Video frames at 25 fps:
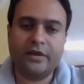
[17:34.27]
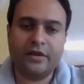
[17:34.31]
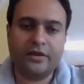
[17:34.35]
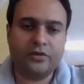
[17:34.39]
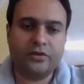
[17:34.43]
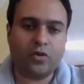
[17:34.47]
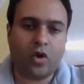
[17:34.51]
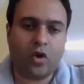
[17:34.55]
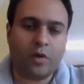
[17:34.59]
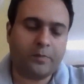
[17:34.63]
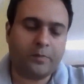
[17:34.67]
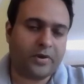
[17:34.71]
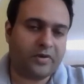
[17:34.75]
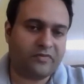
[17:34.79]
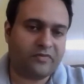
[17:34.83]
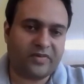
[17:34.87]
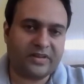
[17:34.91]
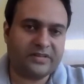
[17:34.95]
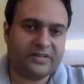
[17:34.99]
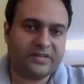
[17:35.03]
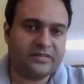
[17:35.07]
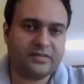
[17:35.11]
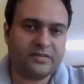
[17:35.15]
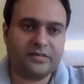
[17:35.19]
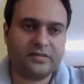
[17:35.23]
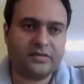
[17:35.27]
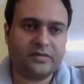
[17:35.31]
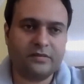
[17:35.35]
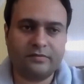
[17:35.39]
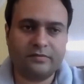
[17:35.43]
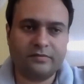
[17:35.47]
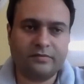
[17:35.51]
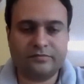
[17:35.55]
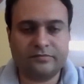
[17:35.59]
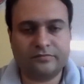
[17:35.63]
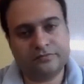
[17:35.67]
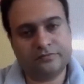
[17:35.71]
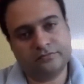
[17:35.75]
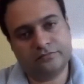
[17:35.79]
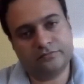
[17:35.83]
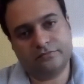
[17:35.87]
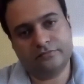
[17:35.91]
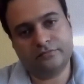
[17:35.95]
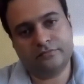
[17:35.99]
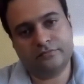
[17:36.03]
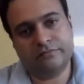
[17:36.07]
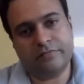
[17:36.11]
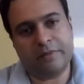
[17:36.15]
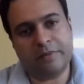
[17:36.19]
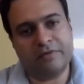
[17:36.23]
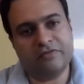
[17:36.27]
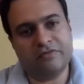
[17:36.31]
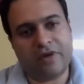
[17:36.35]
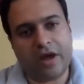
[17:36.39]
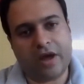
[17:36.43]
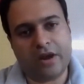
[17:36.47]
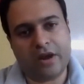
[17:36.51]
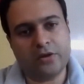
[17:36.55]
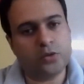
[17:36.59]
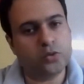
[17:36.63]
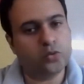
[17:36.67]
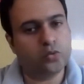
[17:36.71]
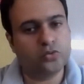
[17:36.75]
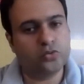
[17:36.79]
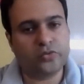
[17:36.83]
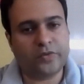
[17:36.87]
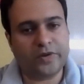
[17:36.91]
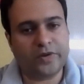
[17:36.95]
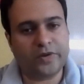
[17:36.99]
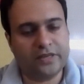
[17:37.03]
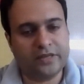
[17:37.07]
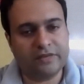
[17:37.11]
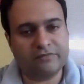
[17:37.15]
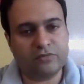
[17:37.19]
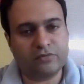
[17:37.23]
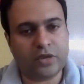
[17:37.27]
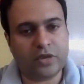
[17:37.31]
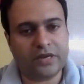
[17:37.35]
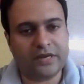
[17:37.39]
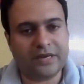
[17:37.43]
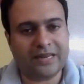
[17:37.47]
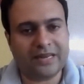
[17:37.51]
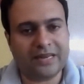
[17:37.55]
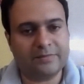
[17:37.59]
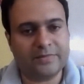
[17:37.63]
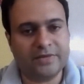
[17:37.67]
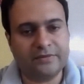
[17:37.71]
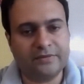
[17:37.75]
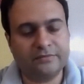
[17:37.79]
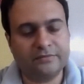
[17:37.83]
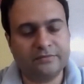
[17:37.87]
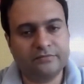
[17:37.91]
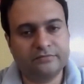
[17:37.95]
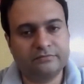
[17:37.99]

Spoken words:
Your preference, maybe 1, 2, 3, if you can tell me.